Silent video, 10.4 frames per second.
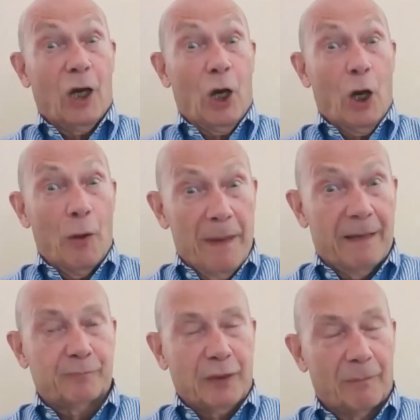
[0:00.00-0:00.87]
a
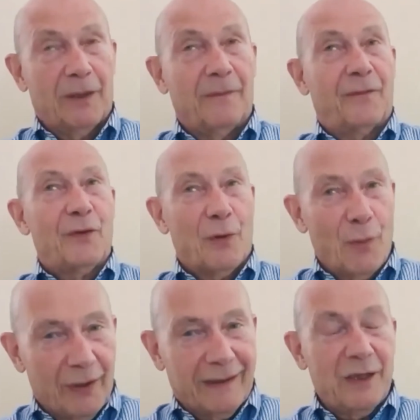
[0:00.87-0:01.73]
big problem for the
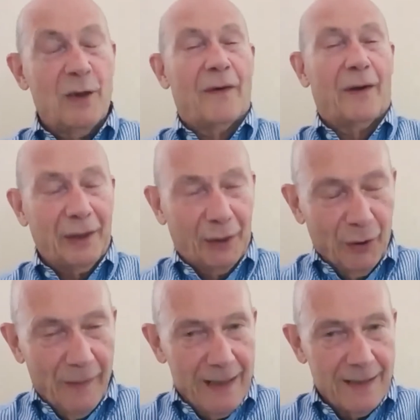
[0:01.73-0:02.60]
working of our
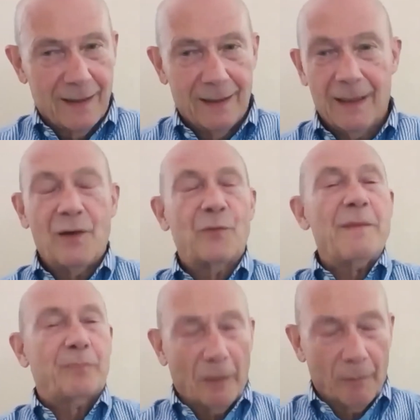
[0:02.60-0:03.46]
economies, we
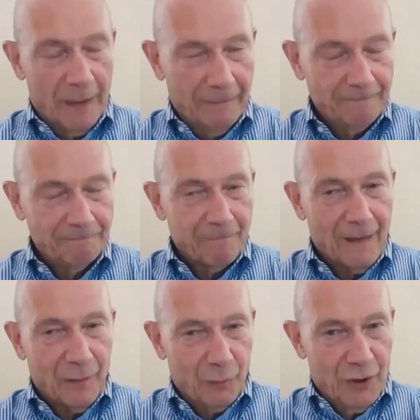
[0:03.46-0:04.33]
probably
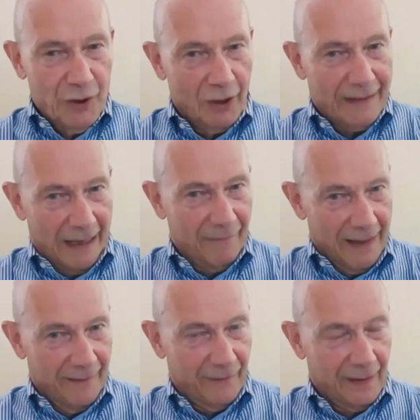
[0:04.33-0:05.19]
would not have
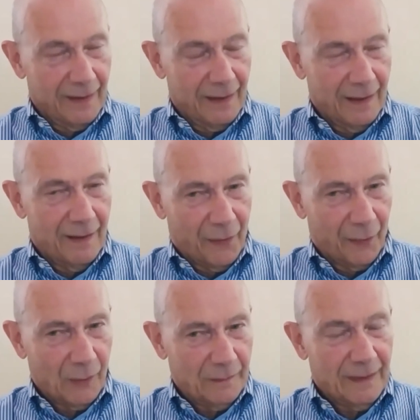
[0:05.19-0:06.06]
lived
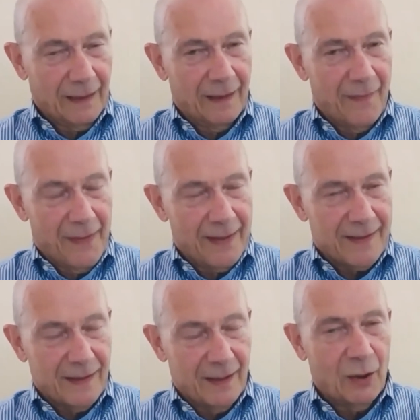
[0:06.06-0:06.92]
through
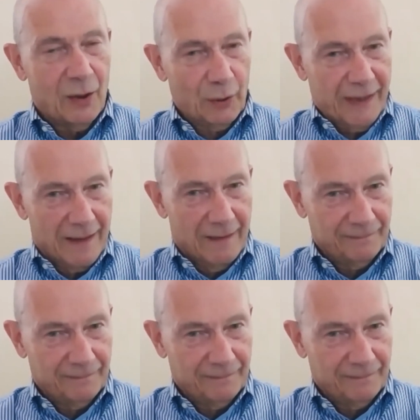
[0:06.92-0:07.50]
this ordeal.